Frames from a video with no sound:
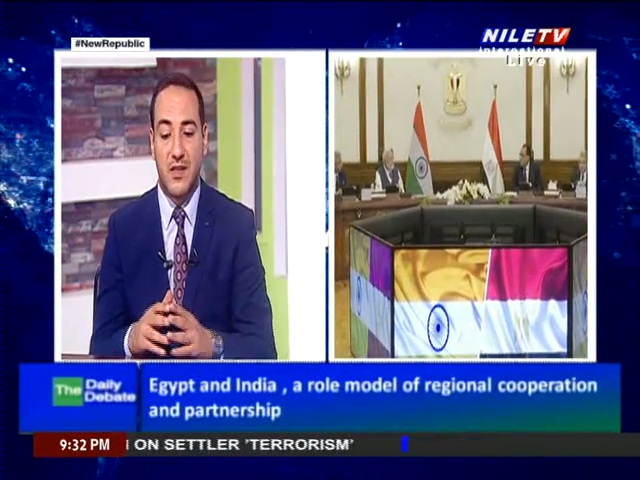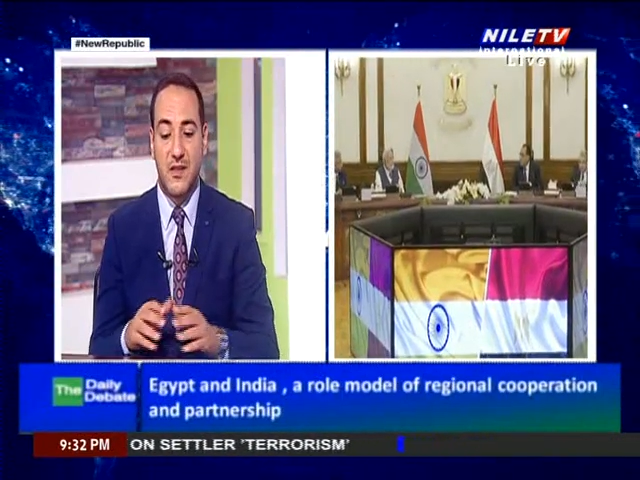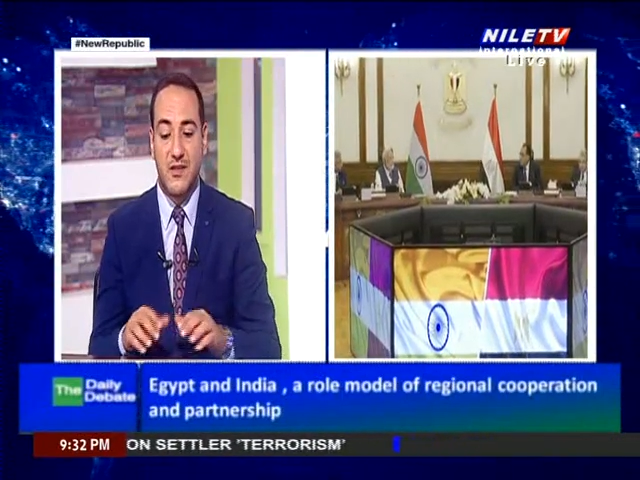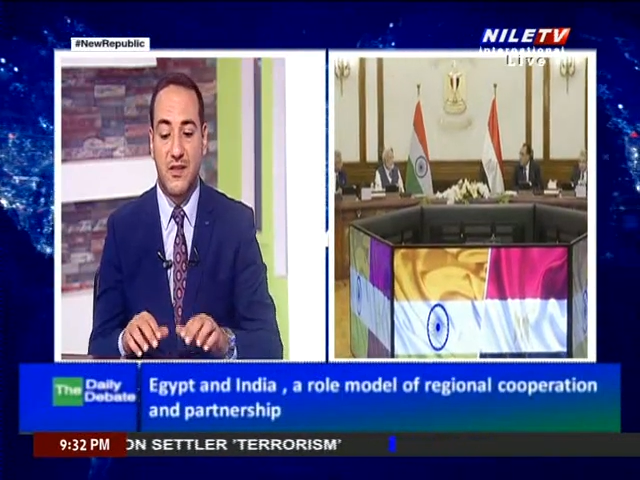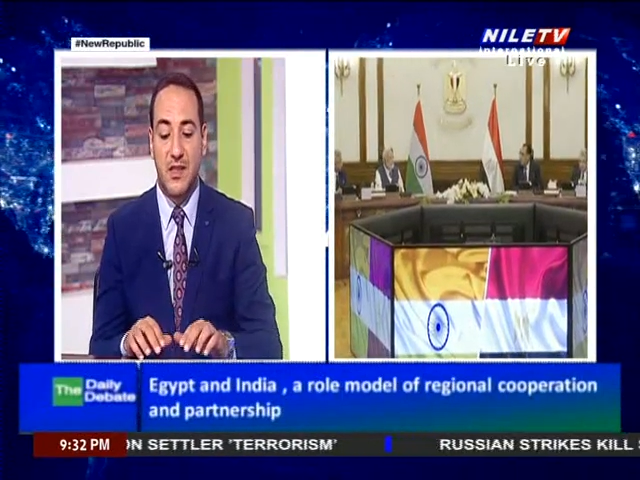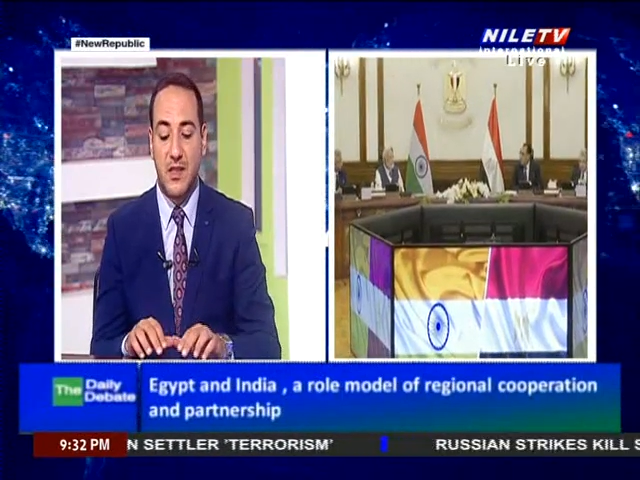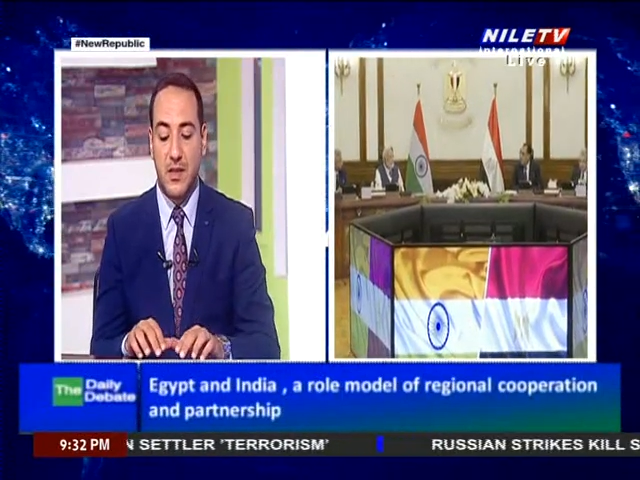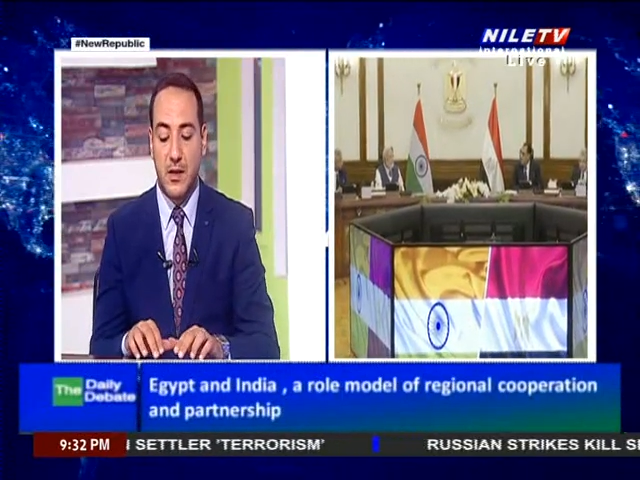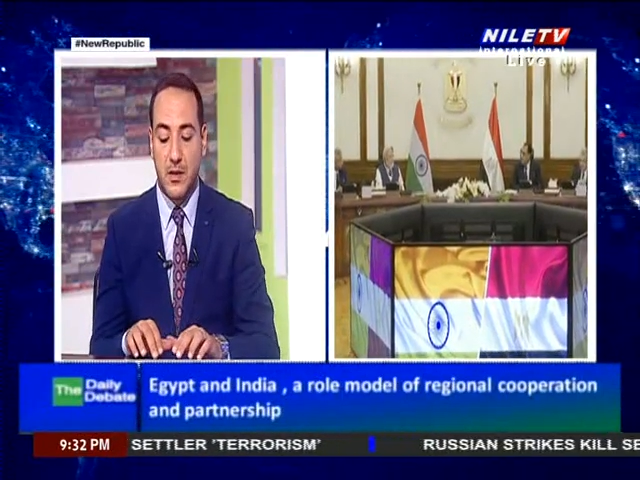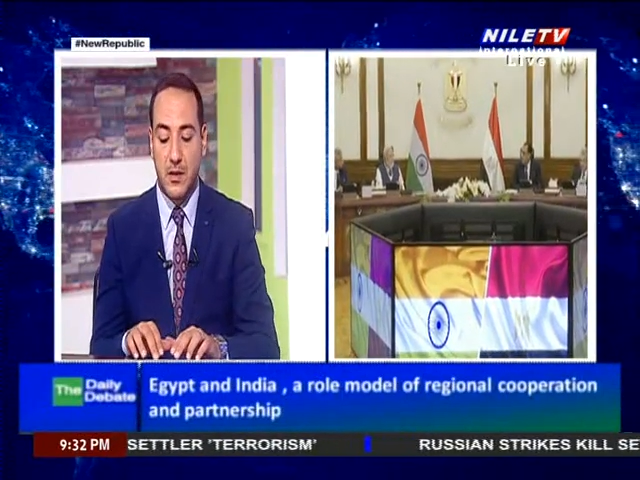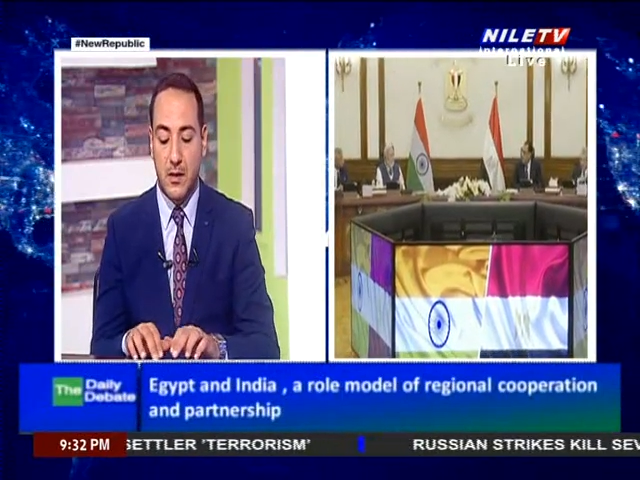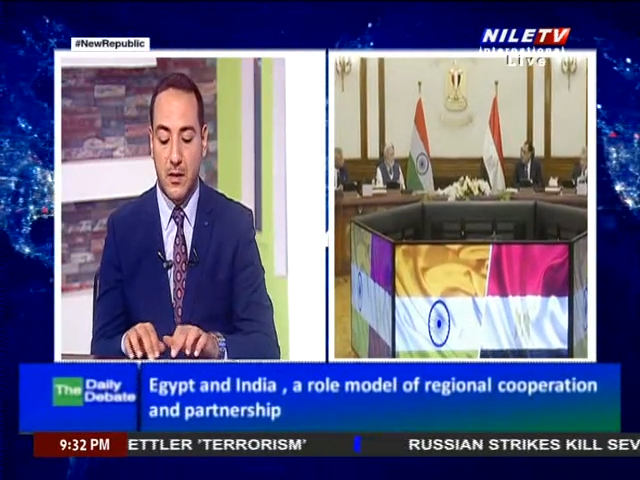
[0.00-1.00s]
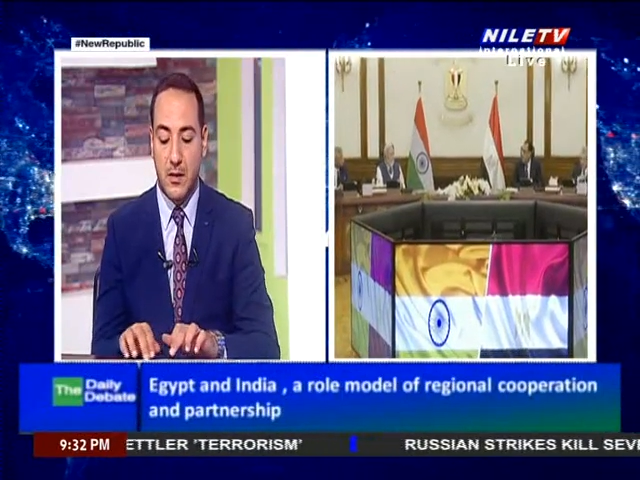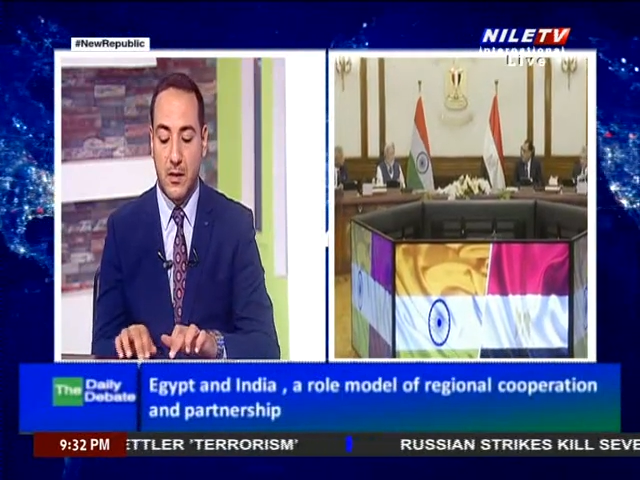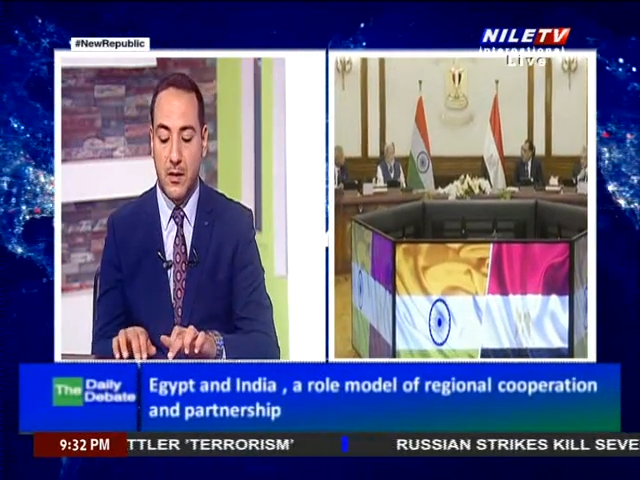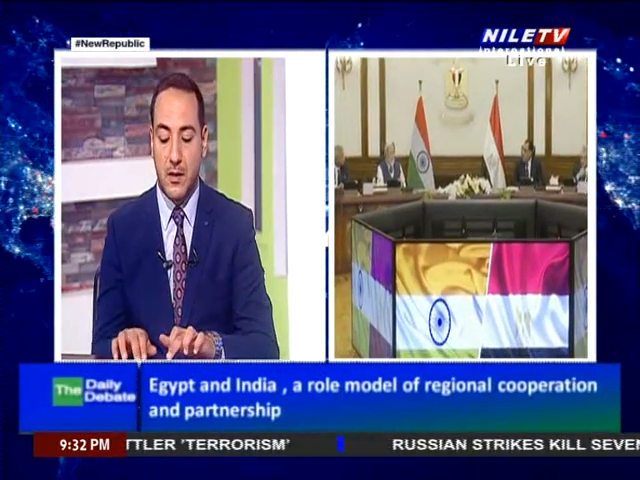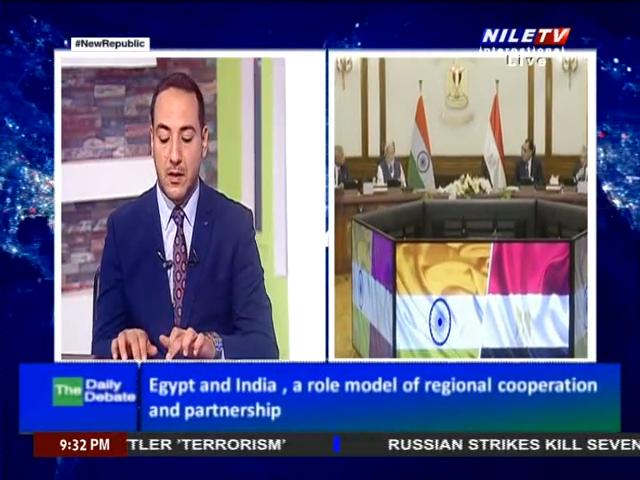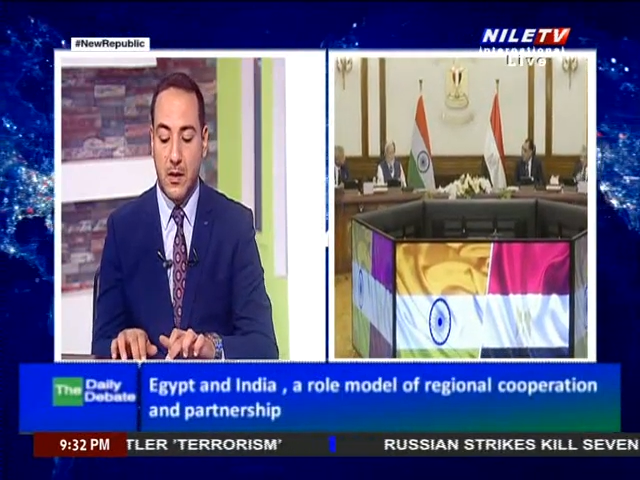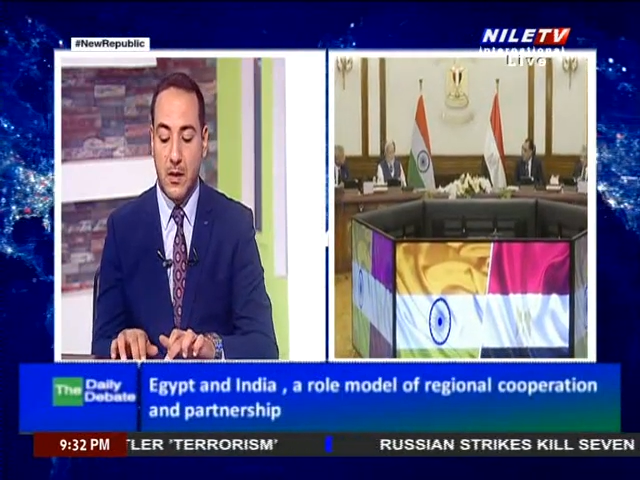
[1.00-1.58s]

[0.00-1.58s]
and they see uh,